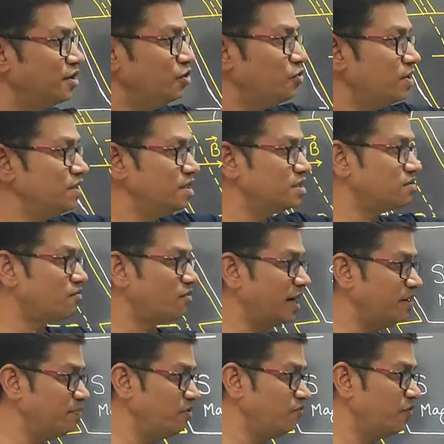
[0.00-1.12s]
You can just
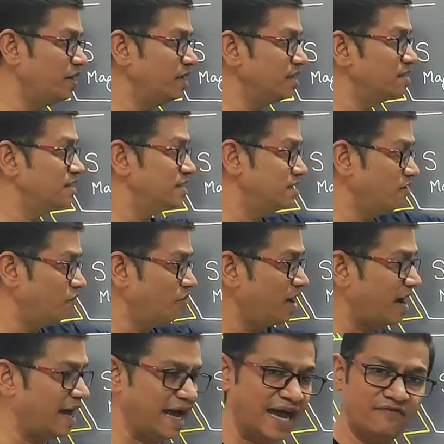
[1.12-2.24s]
write the
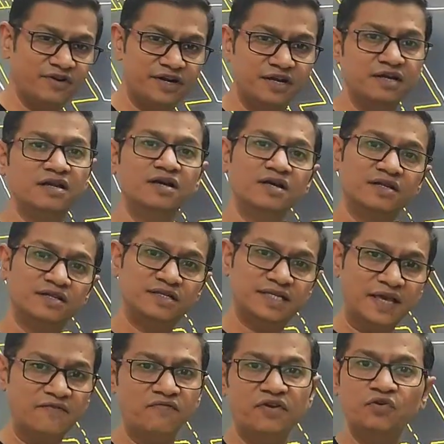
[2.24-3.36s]
way I have written, the
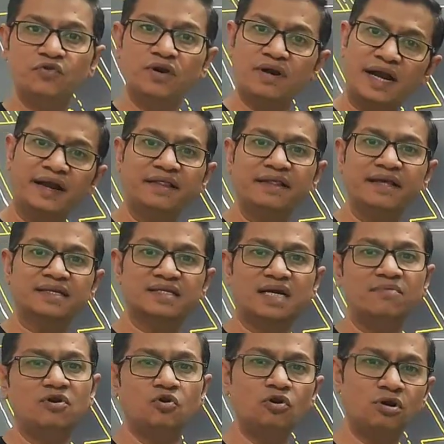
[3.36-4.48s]
same way you can write in the exam.